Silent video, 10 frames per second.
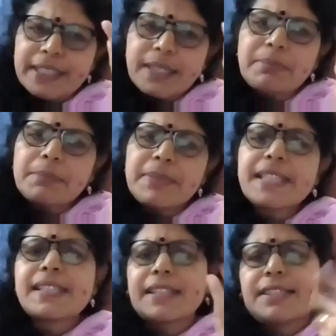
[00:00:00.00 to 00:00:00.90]
or in the
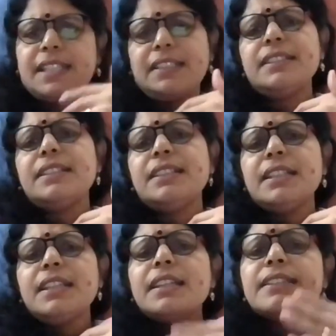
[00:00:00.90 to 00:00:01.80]
public sector,
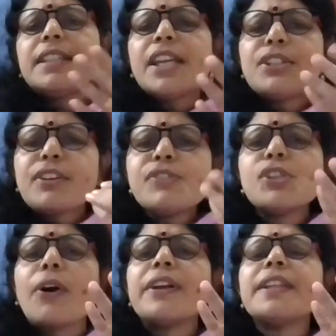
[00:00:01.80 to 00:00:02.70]
the date
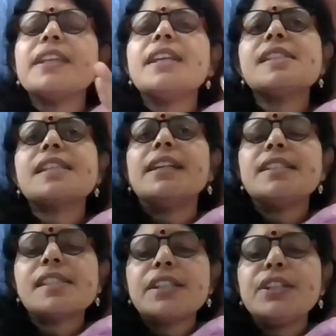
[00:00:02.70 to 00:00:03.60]
of joining is
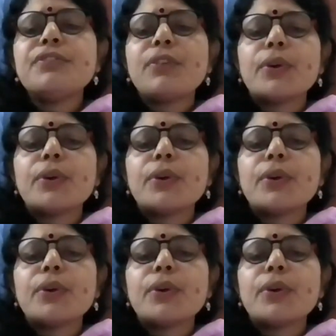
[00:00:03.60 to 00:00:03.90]
considered